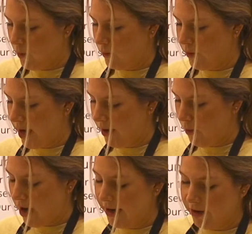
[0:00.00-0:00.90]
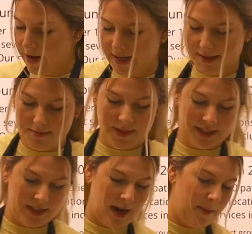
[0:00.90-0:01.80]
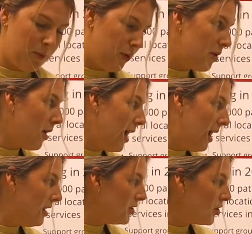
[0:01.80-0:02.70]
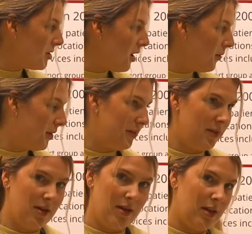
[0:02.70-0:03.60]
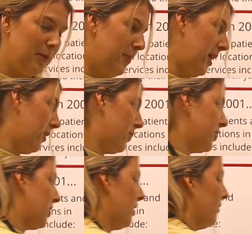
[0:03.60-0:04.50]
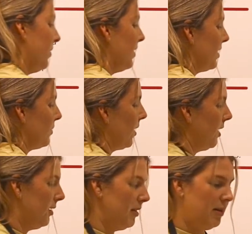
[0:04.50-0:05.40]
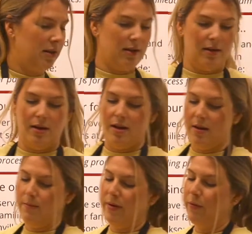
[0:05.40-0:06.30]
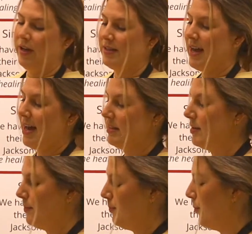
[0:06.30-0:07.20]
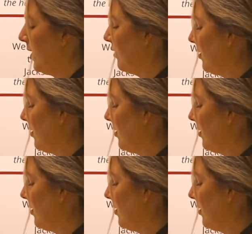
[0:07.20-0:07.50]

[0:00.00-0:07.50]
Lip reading: red and white are nice and mixed up, we'll go ahead and start with the pink. We're starting with this one. But we get to add sprinkles